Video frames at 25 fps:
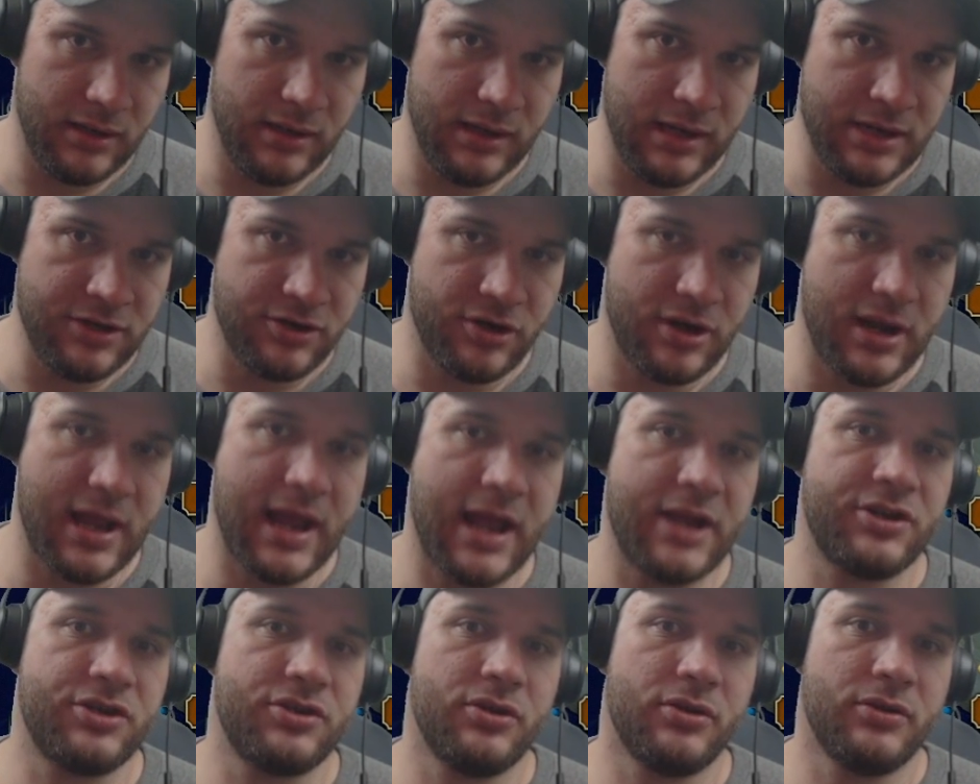
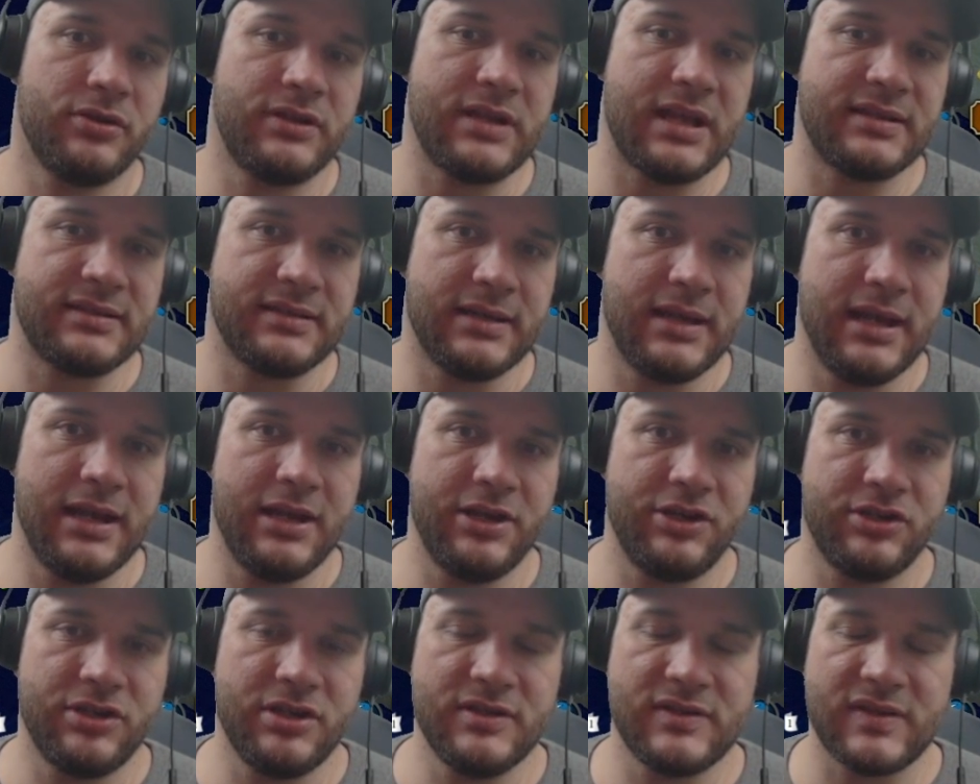international
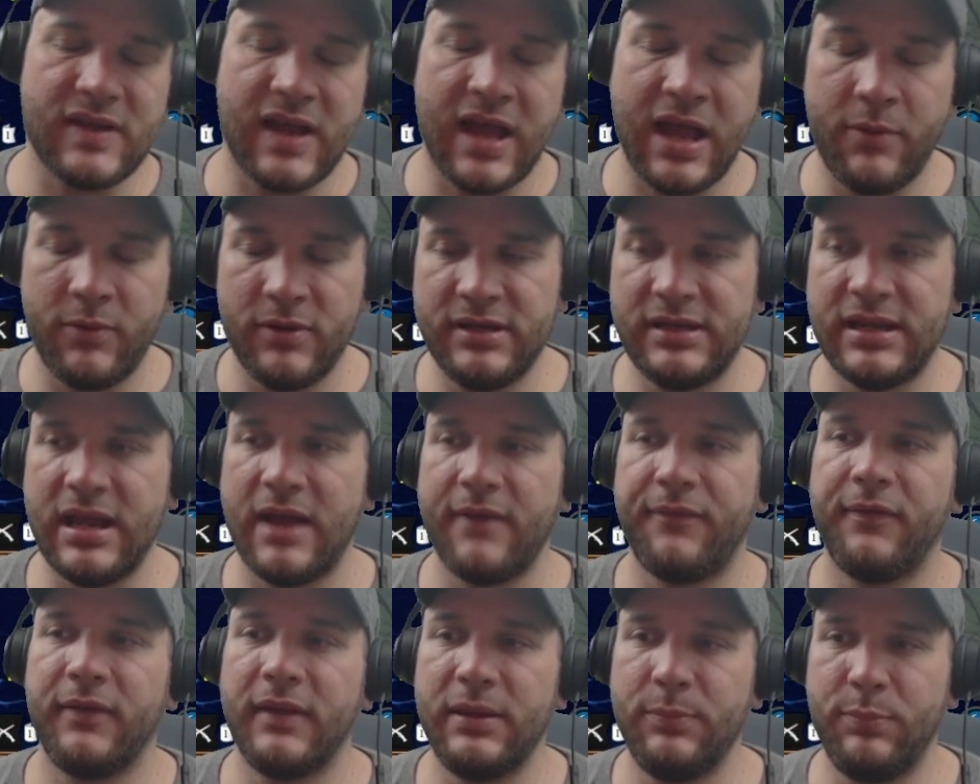destinations, I would
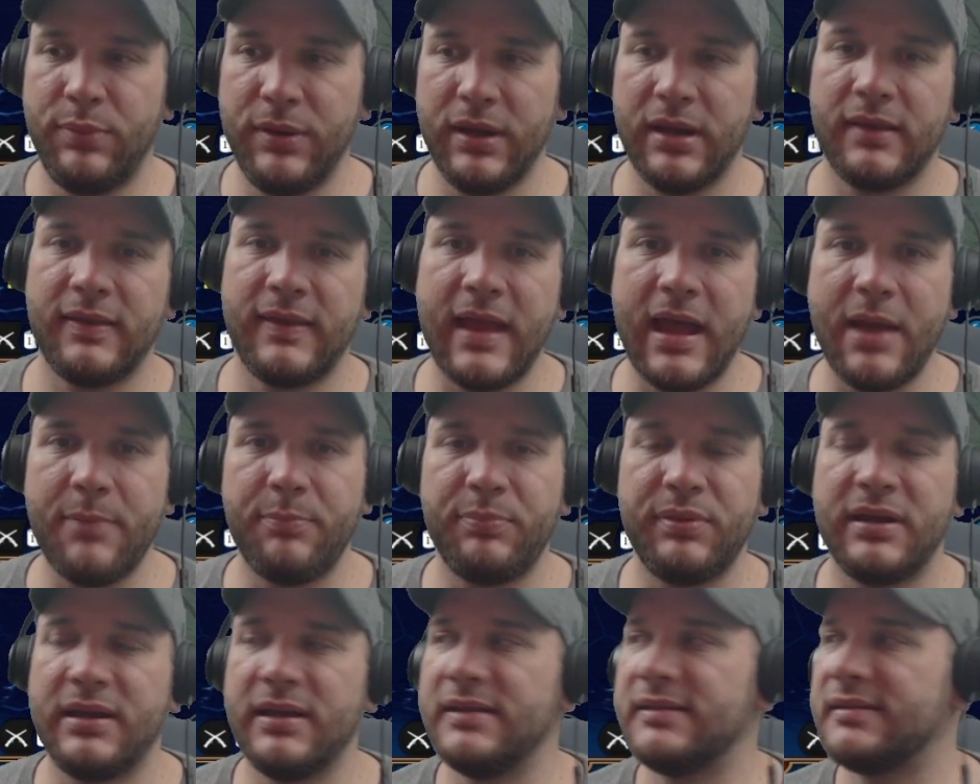definitely pick
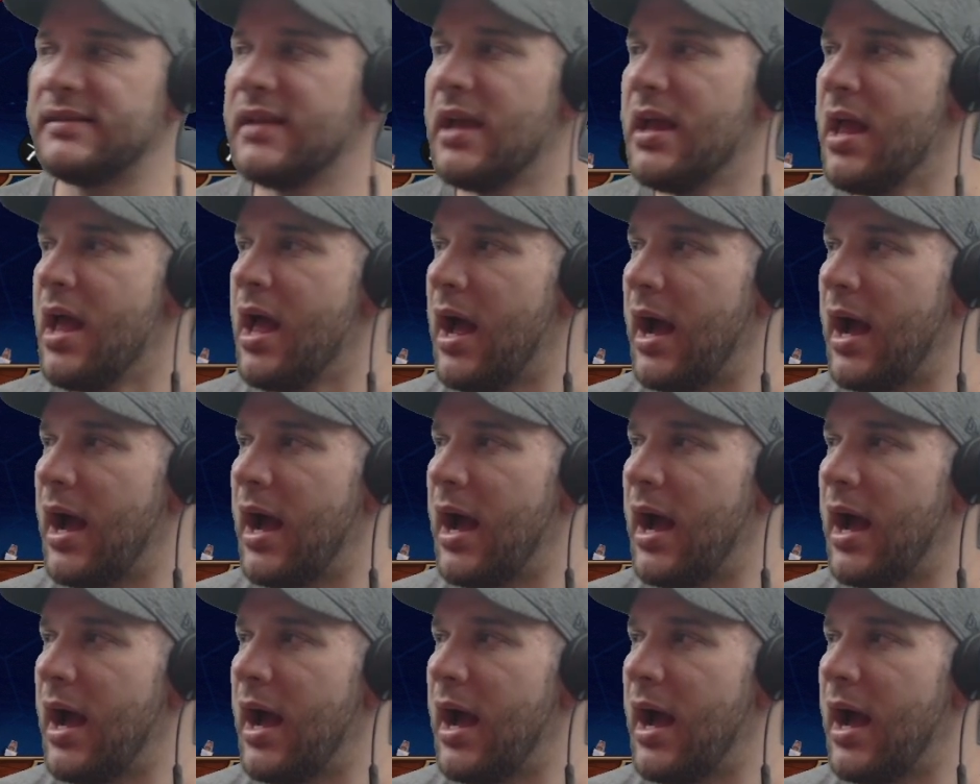that, because